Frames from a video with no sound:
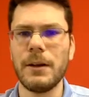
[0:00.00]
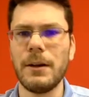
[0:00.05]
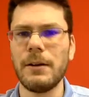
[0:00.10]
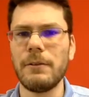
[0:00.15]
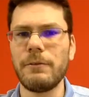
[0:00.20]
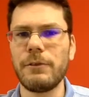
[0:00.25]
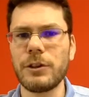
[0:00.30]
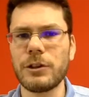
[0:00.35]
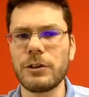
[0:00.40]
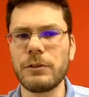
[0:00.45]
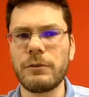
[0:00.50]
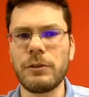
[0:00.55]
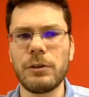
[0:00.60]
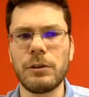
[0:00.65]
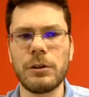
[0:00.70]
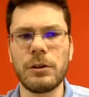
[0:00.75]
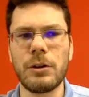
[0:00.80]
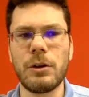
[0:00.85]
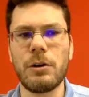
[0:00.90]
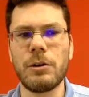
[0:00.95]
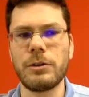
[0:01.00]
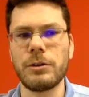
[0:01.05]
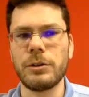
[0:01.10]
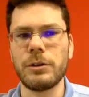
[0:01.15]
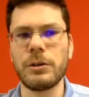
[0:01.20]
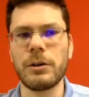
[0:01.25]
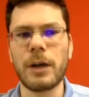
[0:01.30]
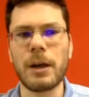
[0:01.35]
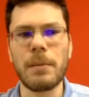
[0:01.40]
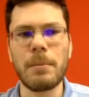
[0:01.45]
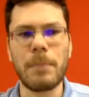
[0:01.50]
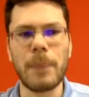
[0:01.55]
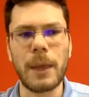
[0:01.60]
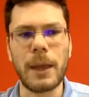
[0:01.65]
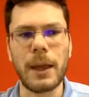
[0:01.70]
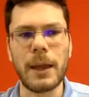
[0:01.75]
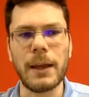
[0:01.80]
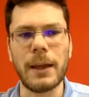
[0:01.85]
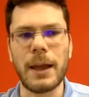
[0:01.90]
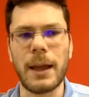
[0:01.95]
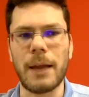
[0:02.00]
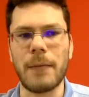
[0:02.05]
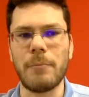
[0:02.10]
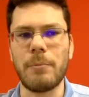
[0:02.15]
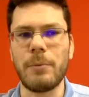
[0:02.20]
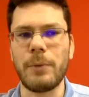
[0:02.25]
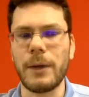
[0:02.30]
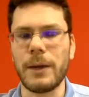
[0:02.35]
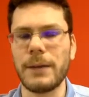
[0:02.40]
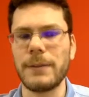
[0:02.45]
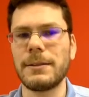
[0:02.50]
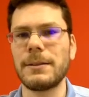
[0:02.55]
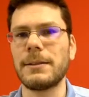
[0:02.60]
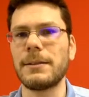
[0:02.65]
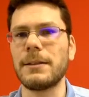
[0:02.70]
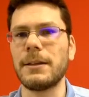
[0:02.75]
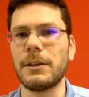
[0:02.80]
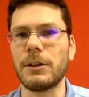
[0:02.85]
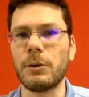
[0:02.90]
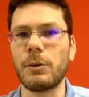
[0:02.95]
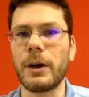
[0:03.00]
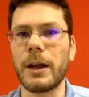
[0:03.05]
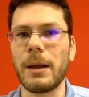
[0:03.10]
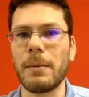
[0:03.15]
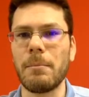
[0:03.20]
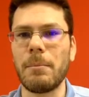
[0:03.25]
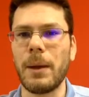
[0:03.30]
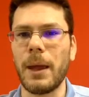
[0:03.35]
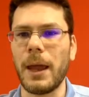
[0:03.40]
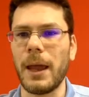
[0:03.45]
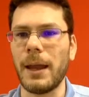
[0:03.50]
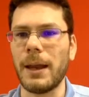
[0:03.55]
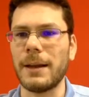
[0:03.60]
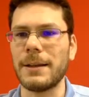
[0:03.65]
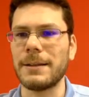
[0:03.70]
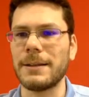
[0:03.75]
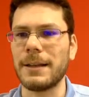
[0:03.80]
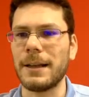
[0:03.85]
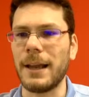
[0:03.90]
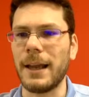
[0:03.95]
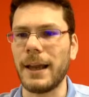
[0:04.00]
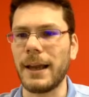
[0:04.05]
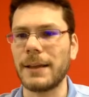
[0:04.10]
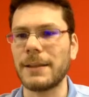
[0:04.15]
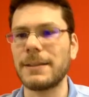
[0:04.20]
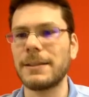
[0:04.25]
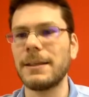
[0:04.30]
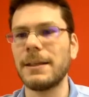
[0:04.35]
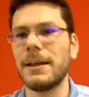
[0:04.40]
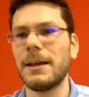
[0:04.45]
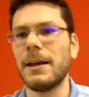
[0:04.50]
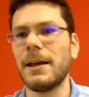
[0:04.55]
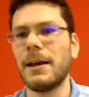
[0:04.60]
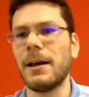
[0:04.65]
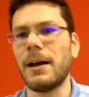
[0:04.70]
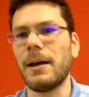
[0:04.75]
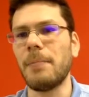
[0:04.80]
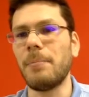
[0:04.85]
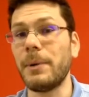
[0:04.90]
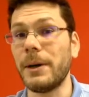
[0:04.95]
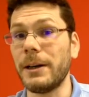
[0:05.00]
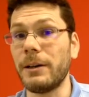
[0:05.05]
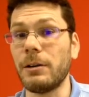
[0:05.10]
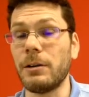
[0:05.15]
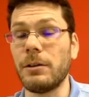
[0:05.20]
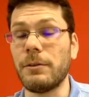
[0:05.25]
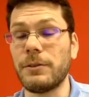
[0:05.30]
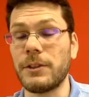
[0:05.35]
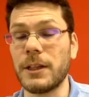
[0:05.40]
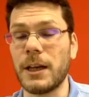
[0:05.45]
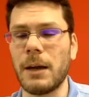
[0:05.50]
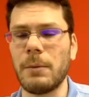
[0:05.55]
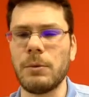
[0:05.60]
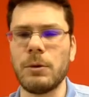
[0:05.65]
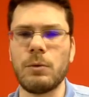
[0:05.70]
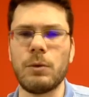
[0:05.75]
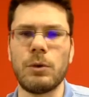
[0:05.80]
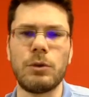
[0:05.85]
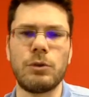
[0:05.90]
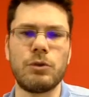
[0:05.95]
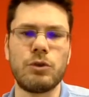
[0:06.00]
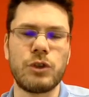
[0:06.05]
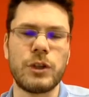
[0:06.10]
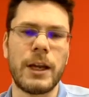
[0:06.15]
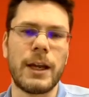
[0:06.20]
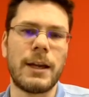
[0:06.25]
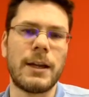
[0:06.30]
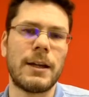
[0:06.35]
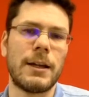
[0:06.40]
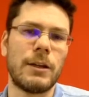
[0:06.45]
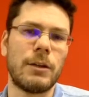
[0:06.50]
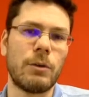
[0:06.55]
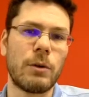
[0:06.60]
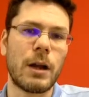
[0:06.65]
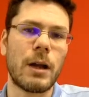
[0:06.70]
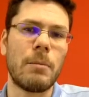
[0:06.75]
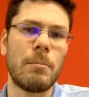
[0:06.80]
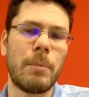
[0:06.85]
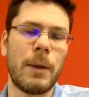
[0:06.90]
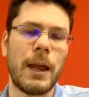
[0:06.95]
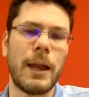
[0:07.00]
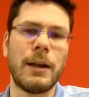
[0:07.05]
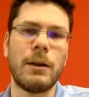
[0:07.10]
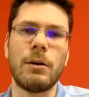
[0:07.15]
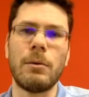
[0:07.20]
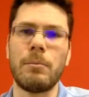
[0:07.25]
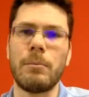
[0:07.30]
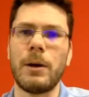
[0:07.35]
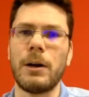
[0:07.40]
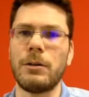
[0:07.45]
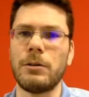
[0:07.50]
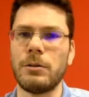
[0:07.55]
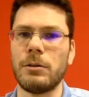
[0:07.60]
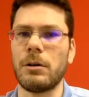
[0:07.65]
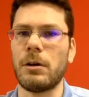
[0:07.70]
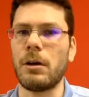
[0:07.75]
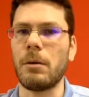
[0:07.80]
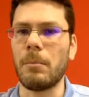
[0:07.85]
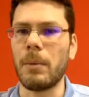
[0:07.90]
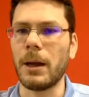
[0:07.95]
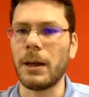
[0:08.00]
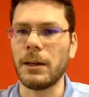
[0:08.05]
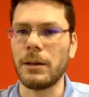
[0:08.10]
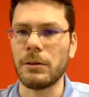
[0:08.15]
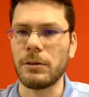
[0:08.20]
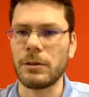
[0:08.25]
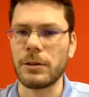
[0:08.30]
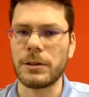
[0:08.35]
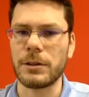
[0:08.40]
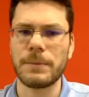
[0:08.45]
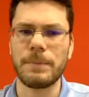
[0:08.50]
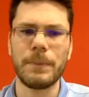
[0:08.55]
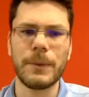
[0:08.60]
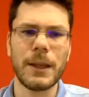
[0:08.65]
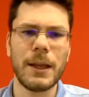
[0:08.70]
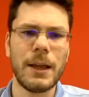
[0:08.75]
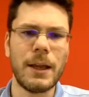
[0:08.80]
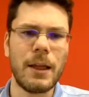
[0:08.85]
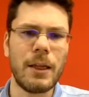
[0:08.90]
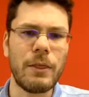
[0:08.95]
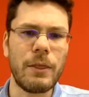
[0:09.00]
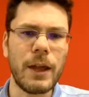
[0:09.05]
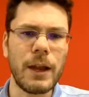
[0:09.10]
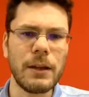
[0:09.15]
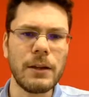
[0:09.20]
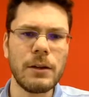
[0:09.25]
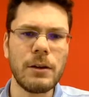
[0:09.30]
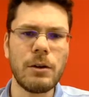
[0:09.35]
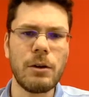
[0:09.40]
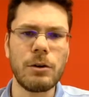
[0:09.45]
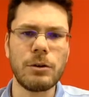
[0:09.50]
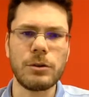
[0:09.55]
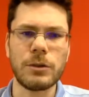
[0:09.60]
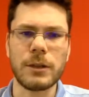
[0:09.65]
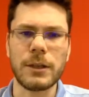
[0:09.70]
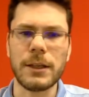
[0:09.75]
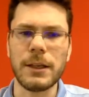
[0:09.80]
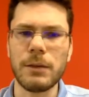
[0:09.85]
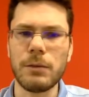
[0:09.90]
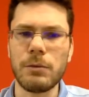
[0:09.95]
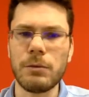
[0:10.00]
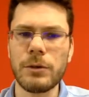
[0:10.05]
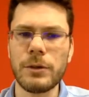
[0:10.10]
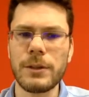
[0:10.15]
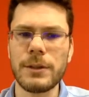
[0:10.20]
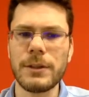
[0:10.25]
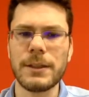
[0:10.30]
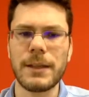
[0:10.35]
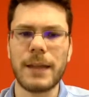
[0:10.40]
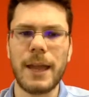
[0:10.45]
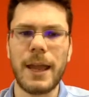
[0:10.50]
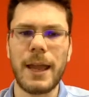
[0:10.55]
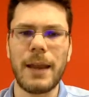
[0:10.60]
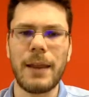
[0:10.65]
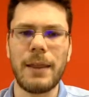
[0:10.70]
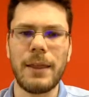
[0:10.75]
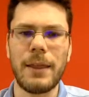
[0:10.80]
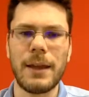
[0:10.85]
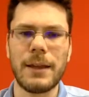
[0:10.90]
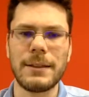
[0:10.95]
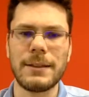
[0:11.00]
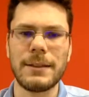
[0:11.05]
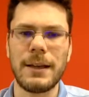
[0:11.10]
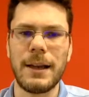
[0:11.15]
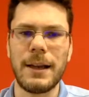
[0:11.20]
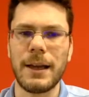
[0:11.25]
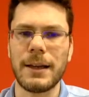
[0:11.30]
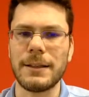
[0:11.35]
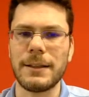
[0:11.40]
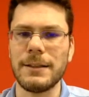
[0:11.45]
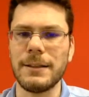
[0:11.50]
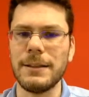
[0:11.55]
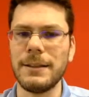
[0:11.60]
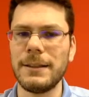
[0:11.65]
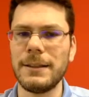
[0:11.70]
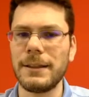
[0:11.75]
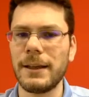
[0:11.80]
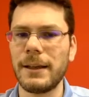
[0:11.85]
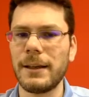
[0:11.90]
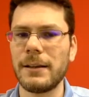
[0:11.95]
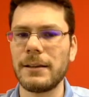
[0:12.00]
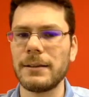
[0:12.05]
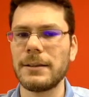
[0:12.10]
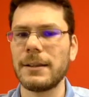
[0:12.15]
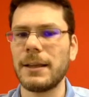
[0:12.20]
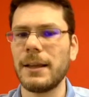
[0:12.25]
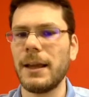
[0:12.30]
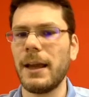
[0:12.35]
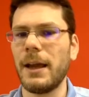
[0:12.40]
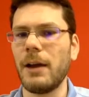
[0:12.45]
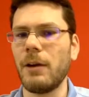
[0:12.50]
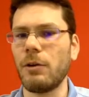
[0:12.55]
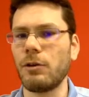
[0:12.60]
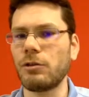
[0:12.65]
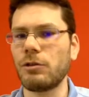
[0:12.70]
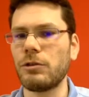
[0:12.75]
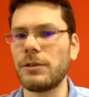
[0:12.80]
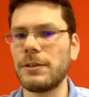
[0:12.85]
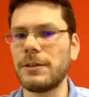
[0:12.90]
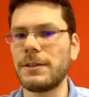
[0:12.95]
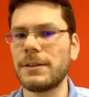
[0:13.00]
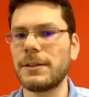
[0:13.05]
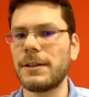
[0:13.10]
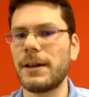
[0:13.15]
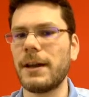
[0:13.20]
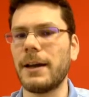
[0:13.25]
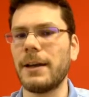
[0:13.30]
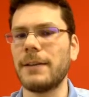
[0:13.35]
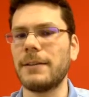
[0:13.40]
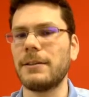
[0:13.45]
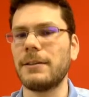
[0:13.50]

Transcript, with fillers: First of all, you go to your campaign and press your campaign and select a period of time you want to check your campaign compared to your competitors. Then you go to keywords and then select details auction insights